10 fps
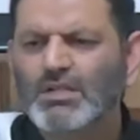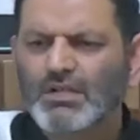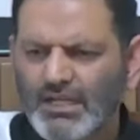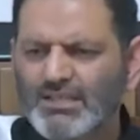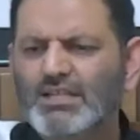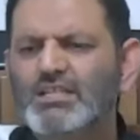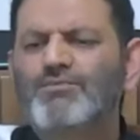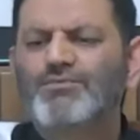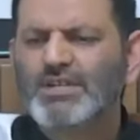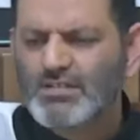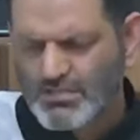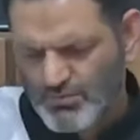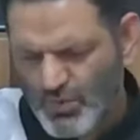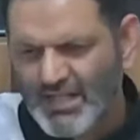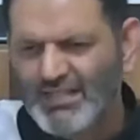in the different
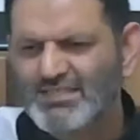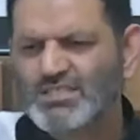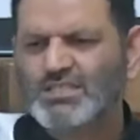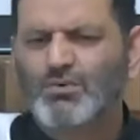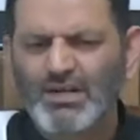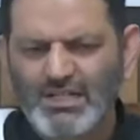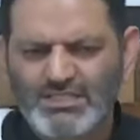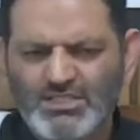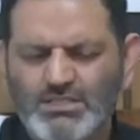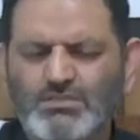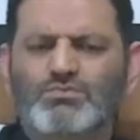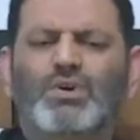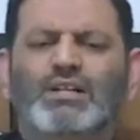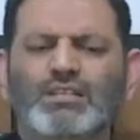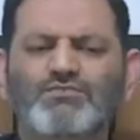worlds, the worlds, the
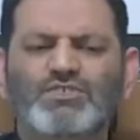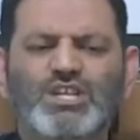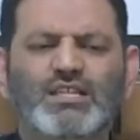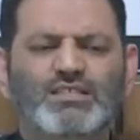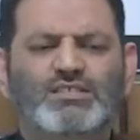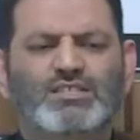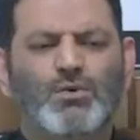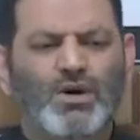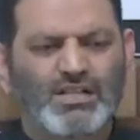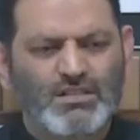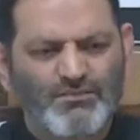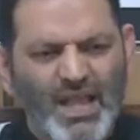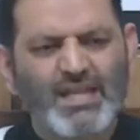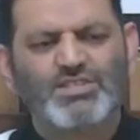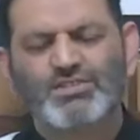world of jinns, the world of
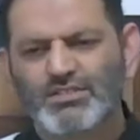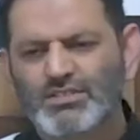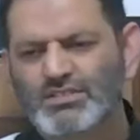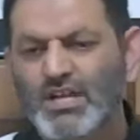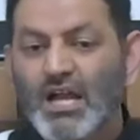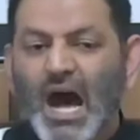angels,